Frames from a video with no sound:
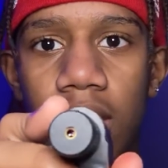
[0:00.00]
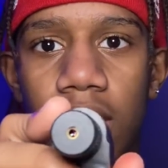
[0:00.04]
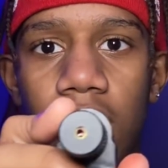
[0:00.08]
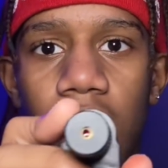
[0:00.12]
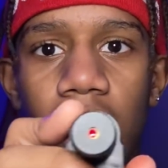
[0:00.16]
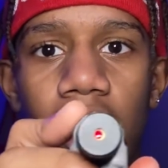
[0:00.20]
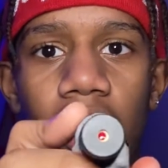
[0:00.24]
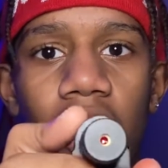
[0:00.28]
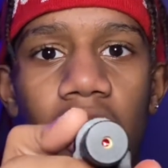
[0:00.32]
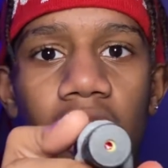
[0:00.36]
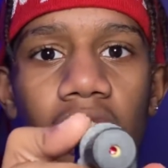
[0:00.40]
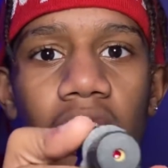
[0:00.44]

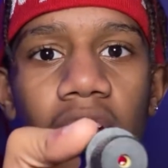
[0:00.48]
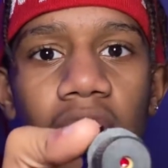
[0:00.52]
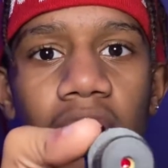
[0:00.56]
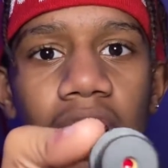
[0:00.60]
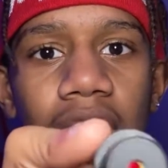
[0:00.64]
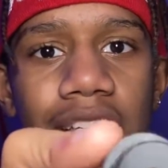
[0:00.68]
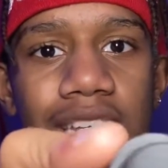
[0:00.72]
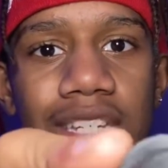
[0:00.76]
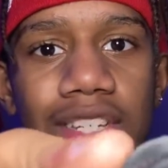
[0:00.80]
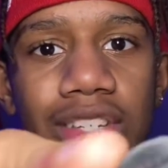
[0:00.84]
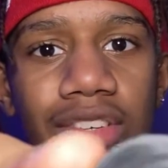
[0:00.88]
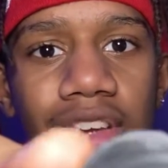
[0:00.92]
Oh,
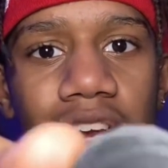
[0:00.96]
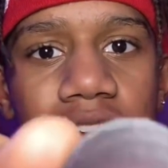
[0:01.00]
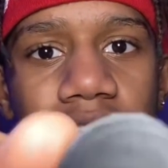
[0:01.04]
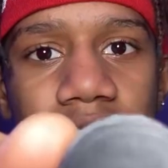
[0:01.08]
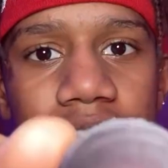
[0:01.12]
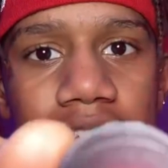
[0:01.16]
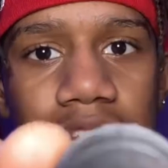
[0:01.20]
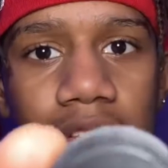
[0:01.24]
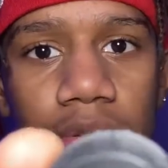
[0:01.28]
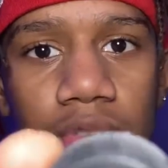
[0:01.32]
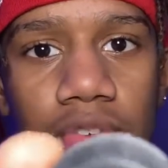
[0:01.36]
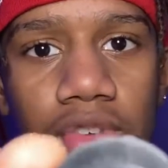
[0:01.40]
that's
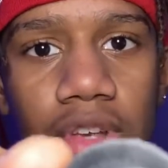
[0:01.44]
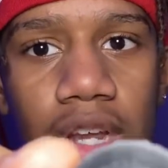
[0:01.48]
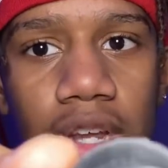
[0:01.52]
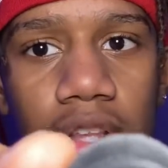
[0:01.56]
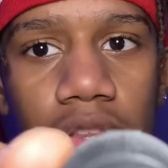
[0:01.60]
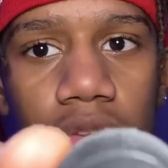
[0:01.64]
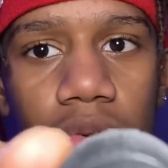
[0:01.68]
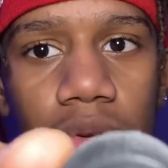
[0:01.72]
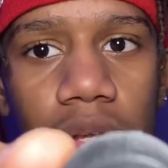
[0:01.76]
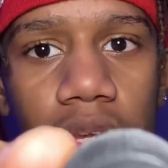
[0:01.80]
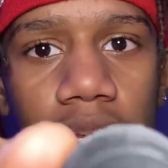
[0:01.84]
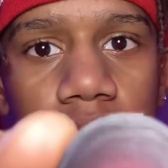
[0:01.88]
trash. I was
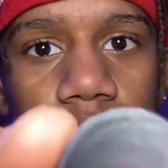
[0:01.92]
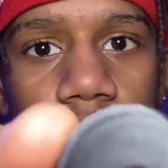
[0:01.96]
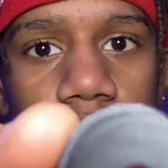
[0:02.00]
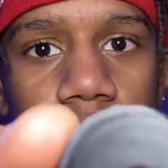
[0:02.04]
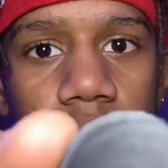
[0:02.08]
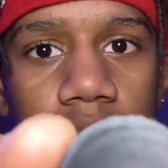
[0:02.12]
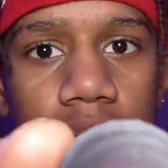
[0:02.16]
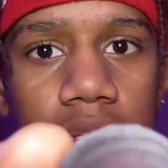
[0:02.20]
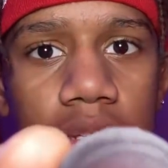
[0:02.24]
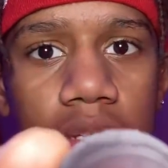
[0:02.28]
trying to do this.